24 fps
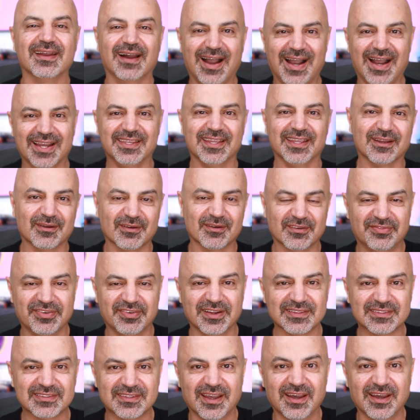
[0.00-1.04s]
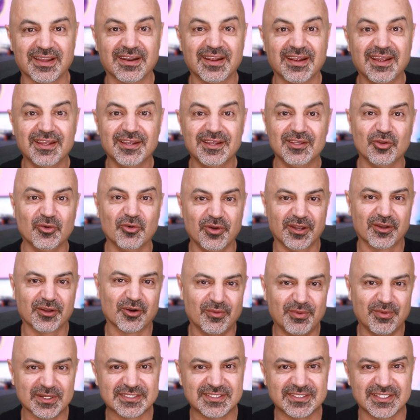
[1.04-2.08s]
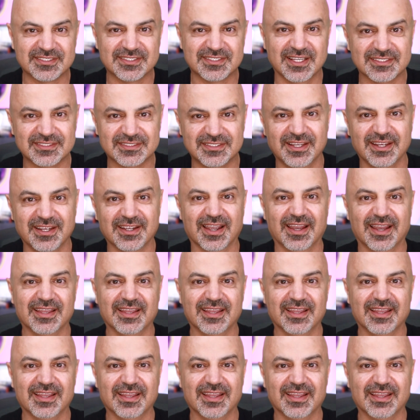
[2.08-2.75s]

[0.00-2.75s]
adding filter, doing robustness testing,